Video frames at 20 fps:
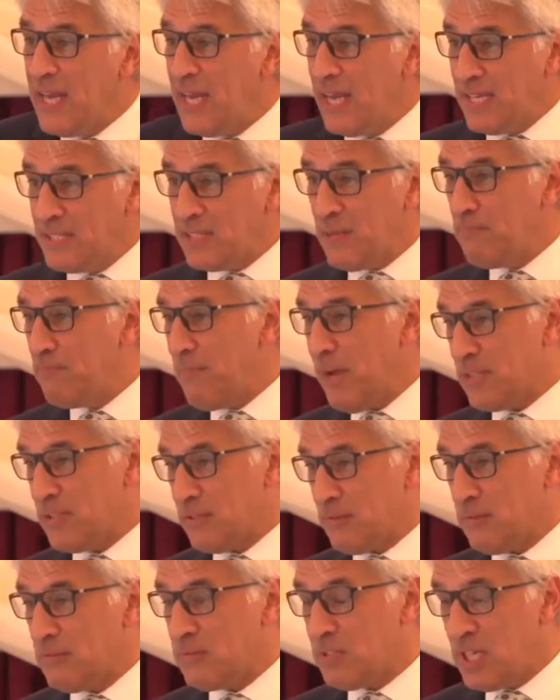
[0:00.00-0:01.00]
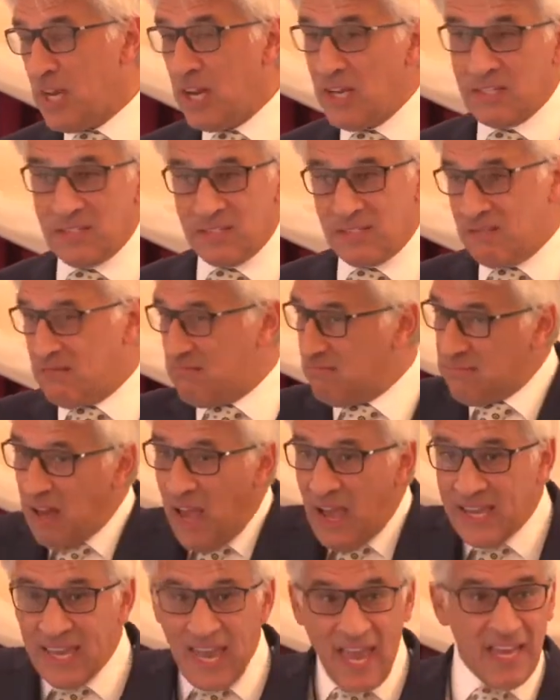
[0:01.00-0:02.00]
is a muscle just
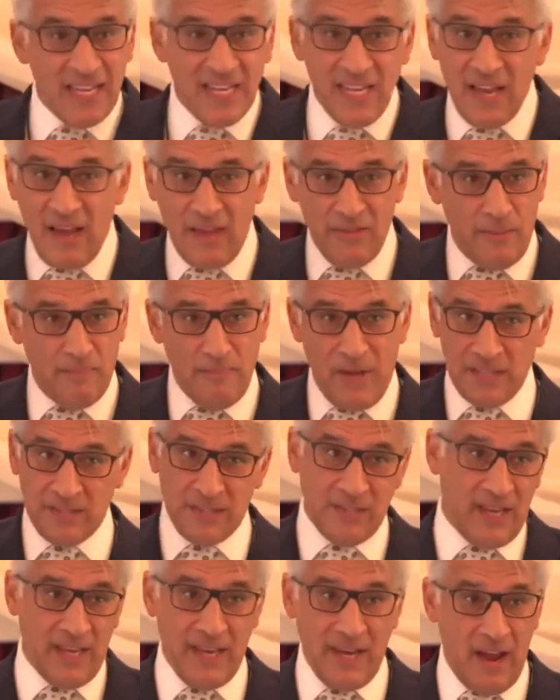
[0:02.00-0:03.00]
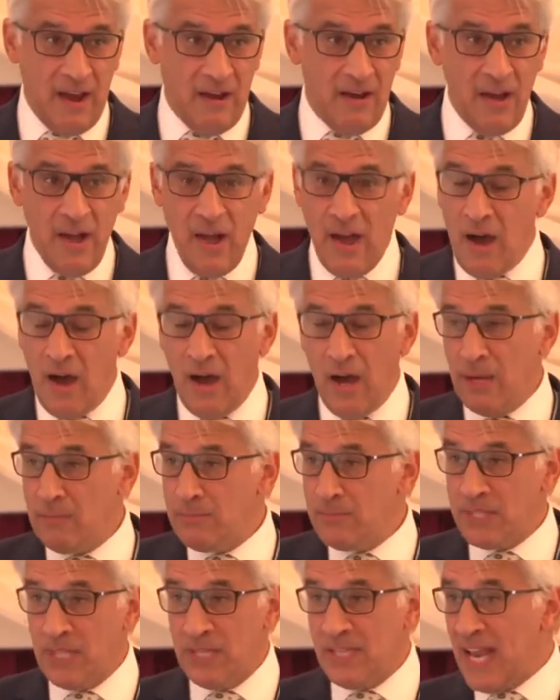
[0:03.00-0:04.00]
like any other muscle in our
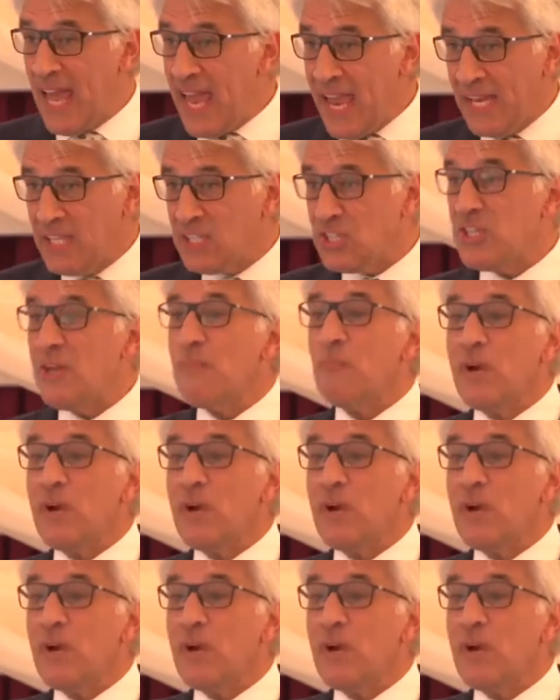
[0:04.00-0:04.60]
arms and legs.